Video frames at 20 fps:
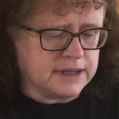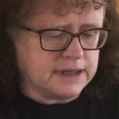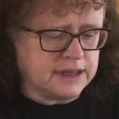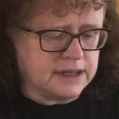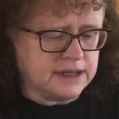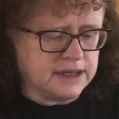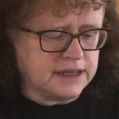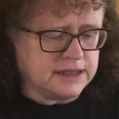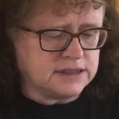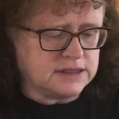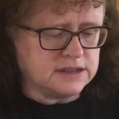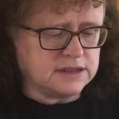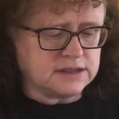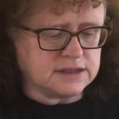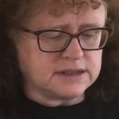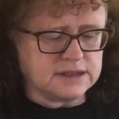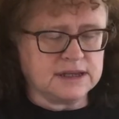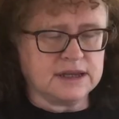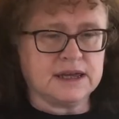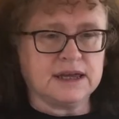let's
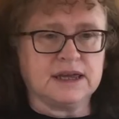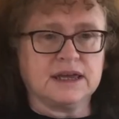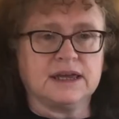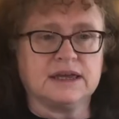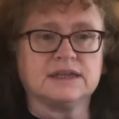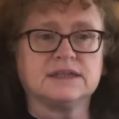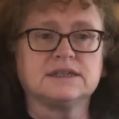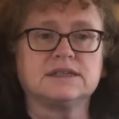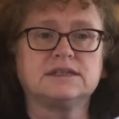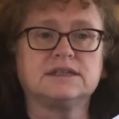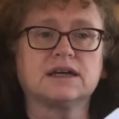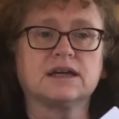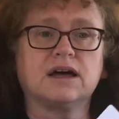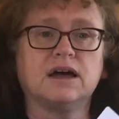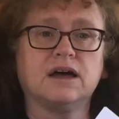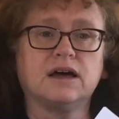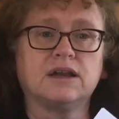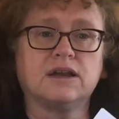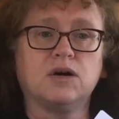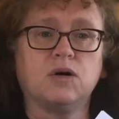just stick
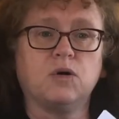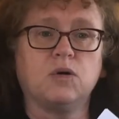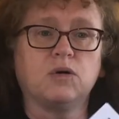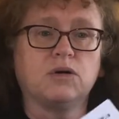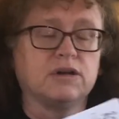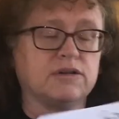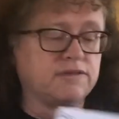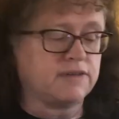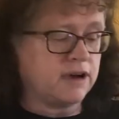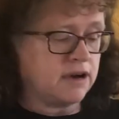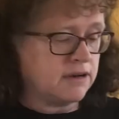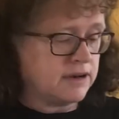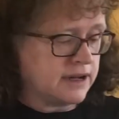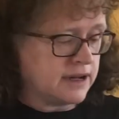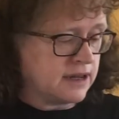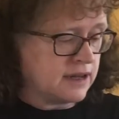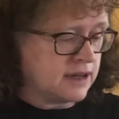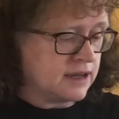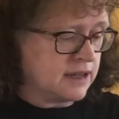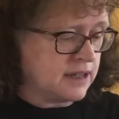on all of our
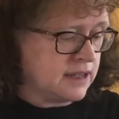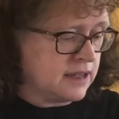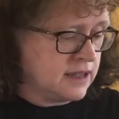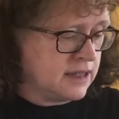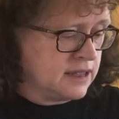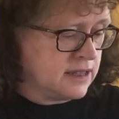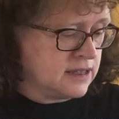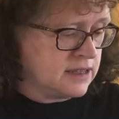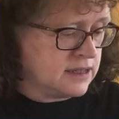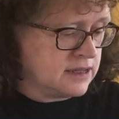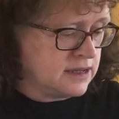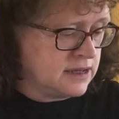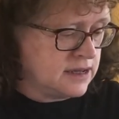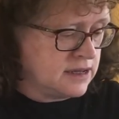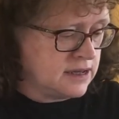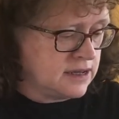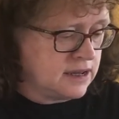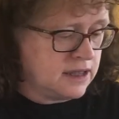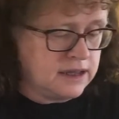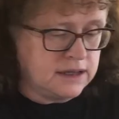little
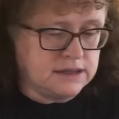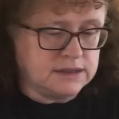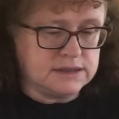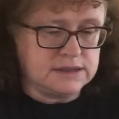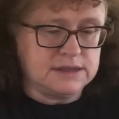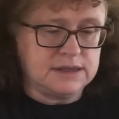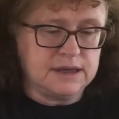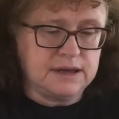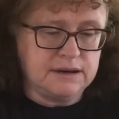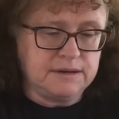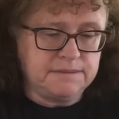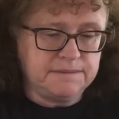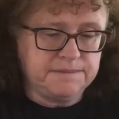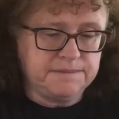knights there.